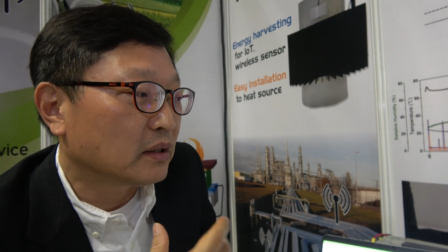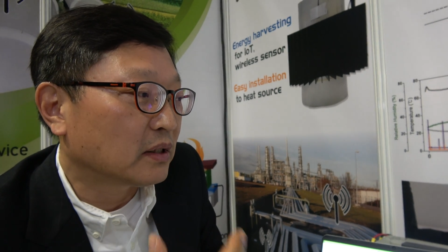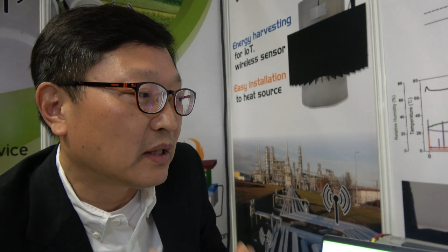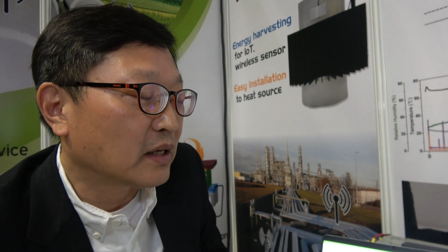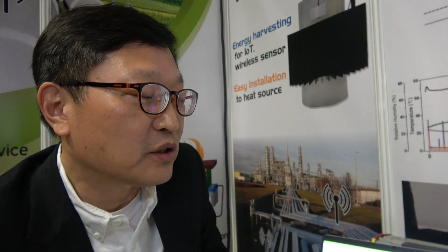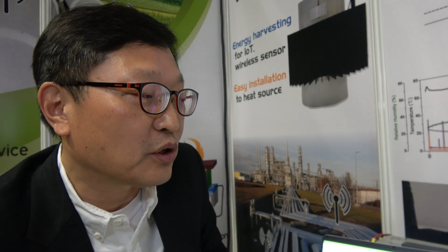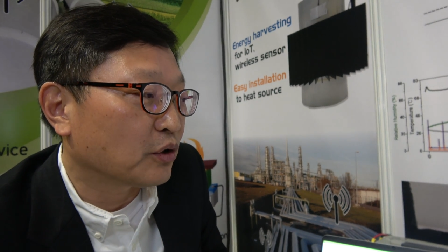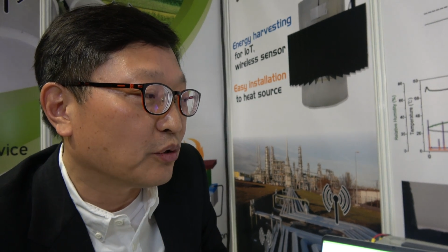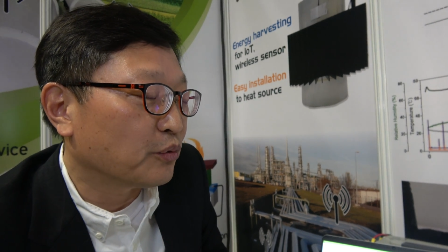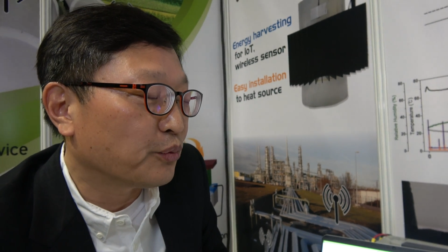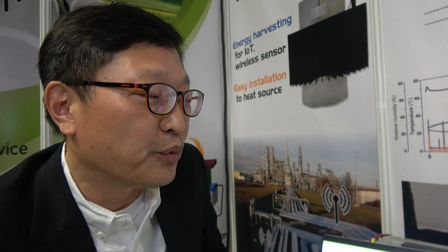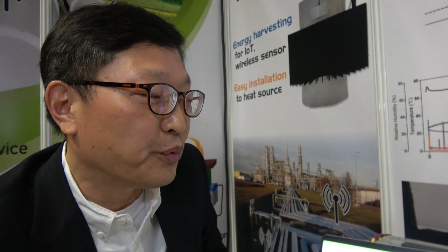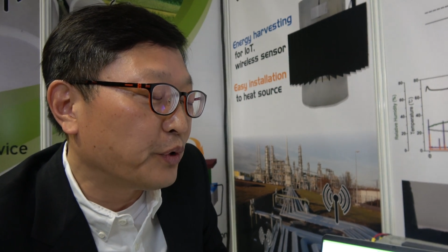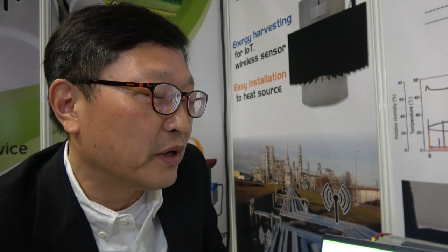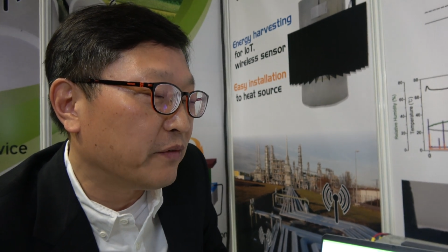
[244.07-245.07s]
that's
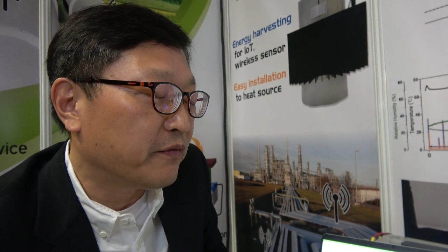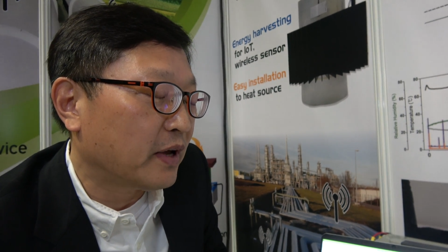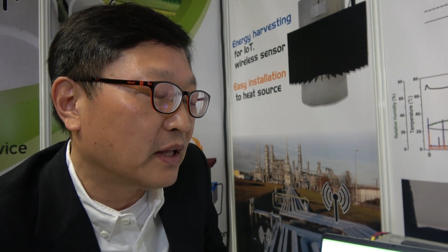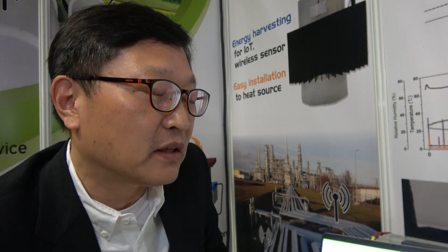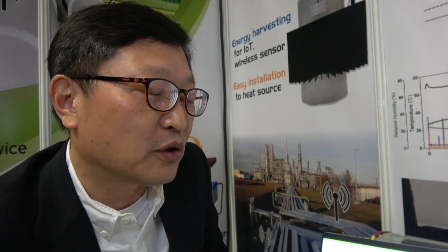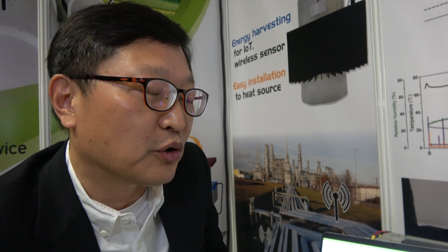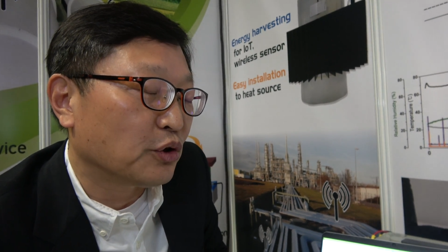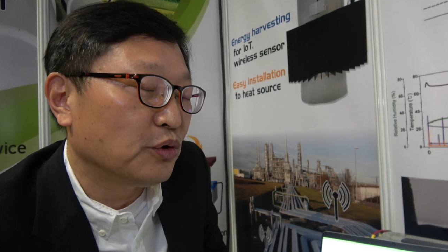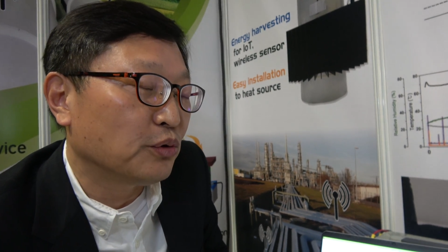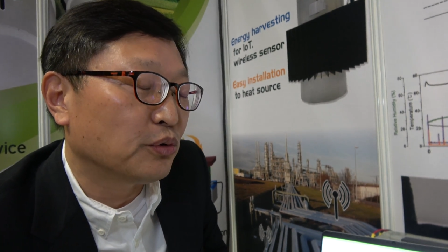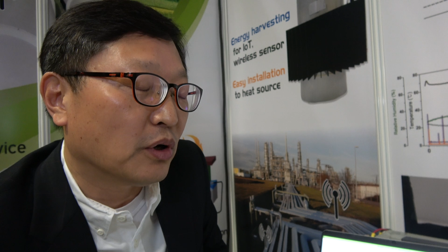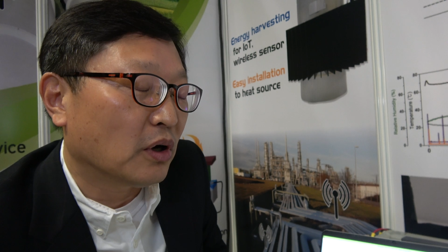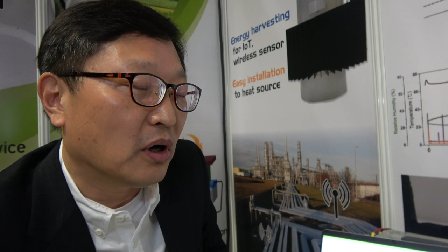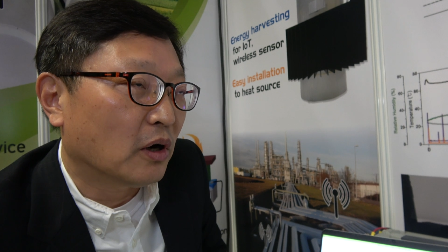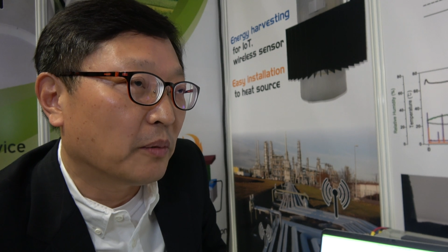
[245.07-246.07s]
we invented new
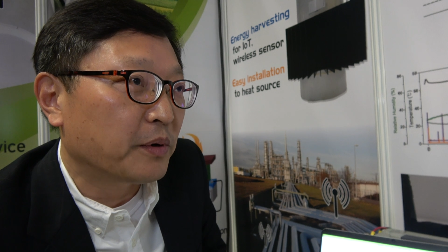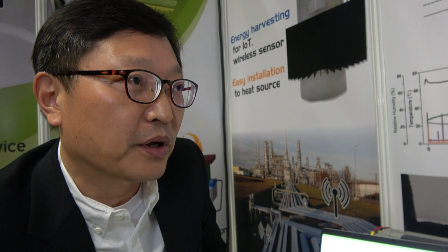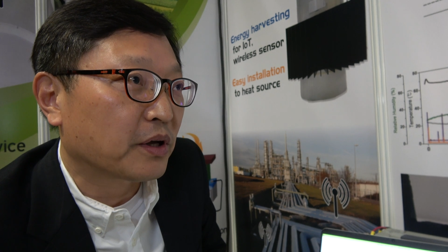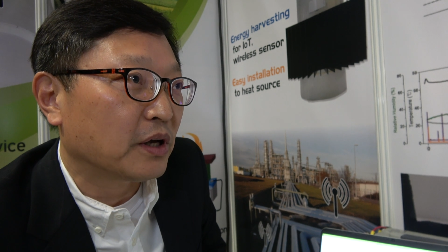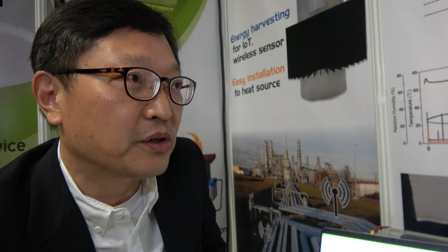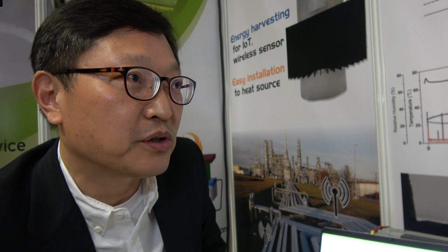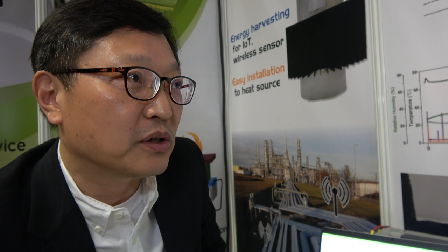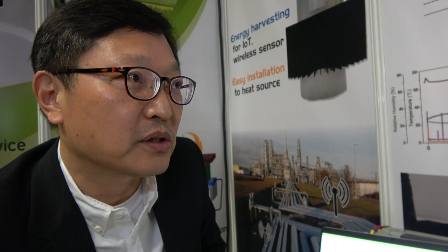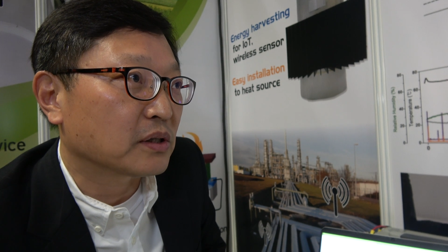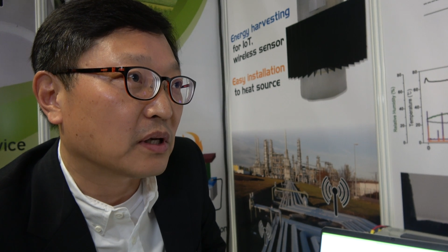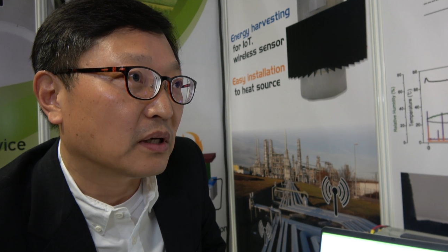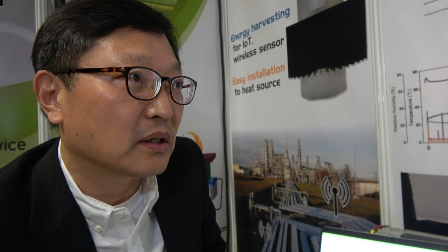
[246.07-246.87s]
uh, applications